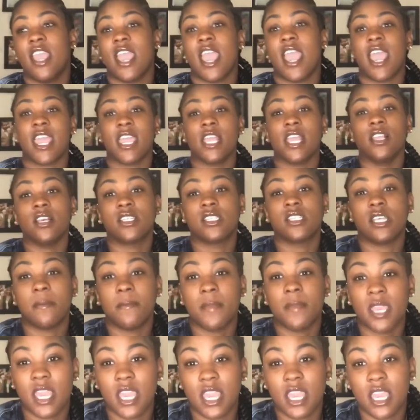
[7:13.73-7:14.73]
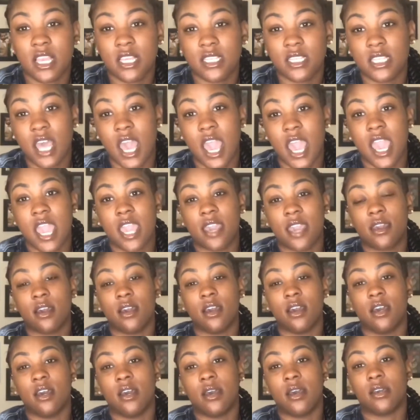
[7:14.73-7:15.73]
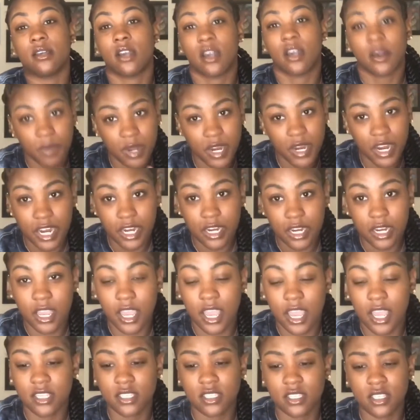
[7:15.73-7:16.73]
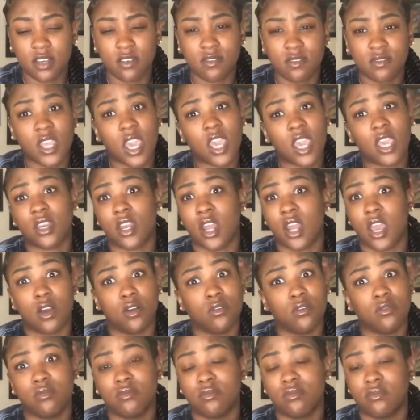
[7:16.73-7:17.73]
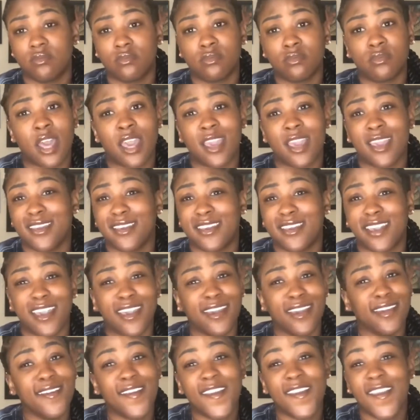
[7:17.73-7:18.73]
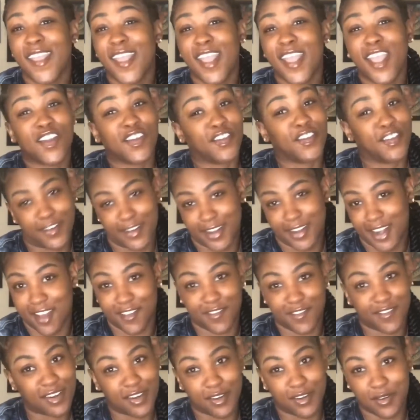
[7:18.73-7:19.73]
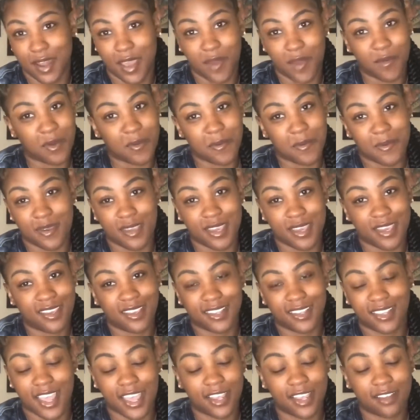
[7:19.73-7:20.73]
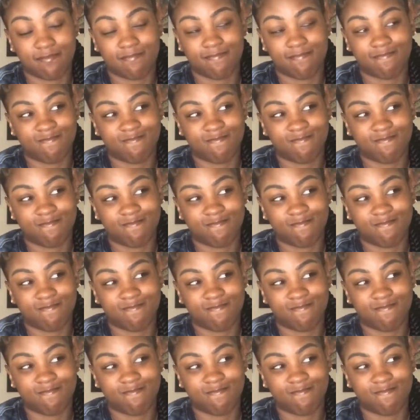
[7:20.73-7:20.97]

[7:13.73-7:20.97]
And he looks at me and he's like, come here. And so I was like, no. Like, you're not gonna do that with me. Like,